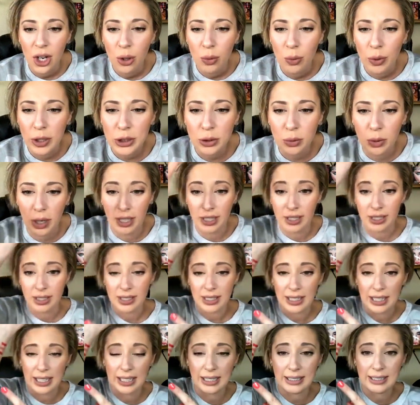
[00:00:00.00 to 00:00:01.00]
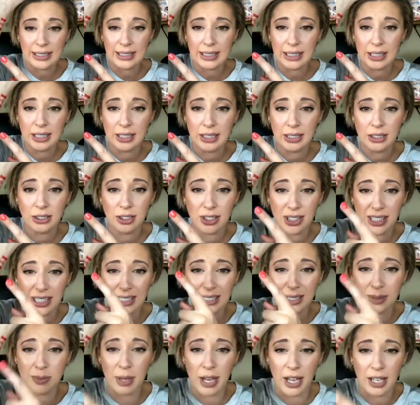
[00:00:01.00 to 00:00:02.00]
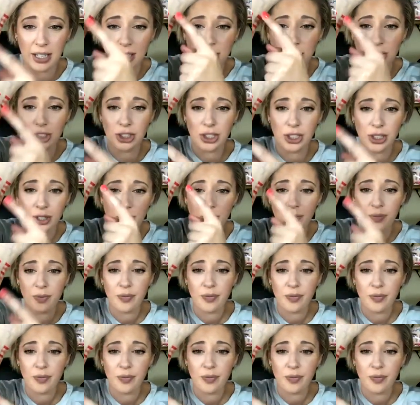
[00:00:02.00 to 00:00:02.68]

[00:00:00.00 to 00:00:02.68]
Which one? These? Do these smudge?